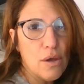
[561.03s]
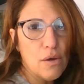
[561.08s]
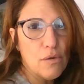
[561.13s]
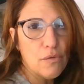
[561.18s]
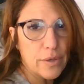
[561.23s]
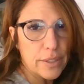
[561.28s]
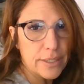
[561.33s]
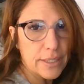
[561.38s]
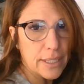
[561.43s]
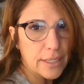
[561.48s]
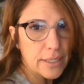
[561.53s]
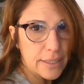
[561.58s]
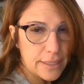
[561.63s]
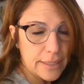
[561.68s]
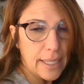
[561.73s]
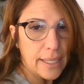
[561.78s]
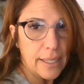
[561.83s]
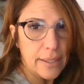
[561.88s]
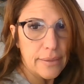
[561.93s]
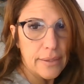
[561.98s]
Friends, I
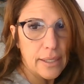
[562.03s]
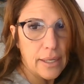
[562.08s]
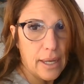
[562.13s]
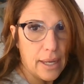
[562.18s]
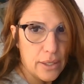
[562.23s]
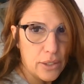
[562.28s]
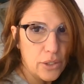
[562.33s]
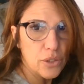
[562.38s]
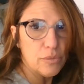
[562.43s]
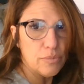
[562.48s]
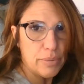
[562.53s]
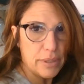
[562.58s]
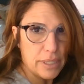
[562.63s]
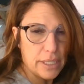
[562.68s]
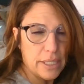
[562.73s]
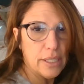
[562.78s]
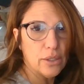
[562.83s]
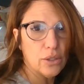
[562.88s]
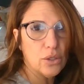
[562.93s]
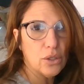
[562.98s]
decided that I could
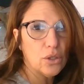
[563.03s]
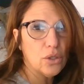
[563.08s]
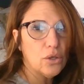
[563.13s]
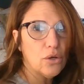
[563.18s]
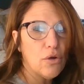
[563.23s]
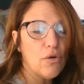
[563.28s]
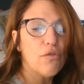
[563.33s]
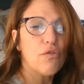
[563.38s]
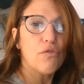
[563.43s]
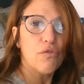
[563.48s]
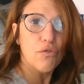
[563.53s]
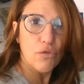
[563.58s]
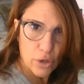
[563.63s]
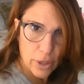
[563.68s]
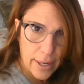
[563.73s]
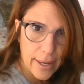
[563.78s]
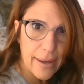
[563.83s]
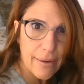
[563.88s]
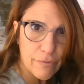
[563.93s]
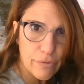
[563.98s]
be here
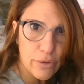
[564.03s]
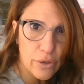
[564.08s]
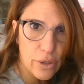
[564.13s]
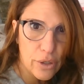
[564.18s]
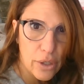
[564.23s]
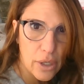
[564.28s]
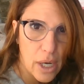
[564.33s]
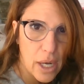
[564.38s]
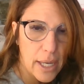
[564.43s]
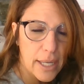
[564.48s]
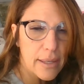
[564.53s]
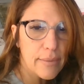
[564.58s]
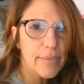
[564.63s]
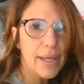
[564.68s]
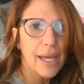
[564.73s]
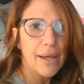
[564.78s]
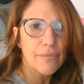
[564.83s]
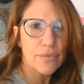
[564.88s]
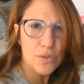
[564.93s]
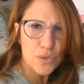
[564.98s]
forever. I am
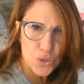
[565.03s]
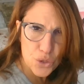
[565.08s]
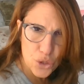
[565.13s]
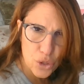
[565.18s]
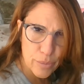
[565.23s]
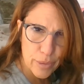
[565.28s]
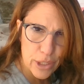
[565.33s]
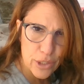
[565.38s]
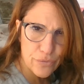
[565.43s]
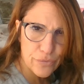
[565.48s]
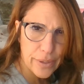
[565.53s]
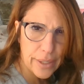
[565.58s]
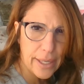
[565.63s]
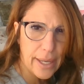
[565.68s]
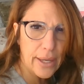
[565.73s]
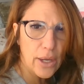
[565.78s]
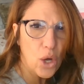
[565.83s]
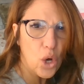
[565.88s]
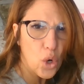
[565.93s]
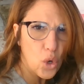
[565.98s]
having so much fun.
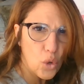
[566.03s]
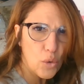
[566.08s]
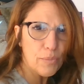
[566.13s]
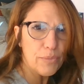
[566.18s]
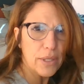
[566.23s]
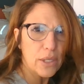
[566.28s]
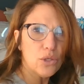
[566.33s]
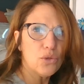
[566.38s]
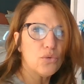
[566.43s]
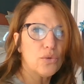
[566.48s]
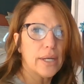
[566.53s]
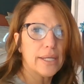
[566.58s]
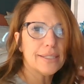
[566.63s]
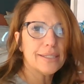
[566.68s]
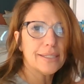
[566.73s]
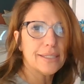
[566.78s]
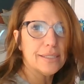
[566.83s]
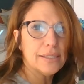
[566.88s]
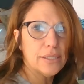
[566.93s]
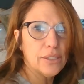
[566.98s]
I hope that you
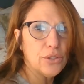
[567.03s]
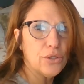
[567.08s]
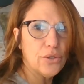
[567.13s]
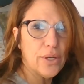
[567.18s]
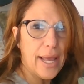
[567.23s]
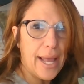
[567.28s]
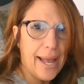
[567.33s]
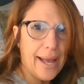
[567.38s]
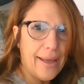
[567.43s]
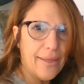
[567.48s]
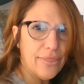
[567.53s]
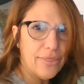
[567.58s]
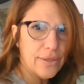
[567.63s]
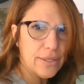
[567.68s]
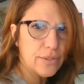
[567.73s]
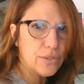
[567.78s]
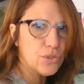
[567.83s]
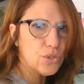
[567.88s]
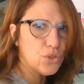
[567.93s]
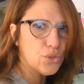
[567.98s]
guys continue to add
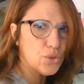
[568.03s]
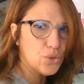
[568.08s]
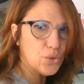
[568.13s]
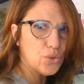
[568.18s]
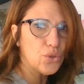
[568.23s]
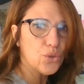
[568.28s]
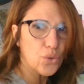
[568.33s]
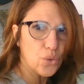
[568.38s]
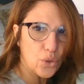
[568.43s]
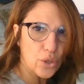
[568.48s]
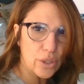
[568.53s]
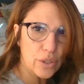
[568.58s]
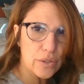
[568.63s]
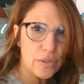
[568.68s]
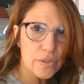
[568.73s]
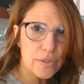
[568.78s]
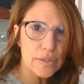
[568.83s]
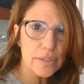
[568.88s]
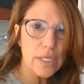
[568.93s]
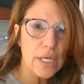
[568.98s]
things to
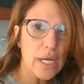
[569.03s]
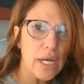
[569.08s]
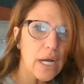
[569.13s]
yours.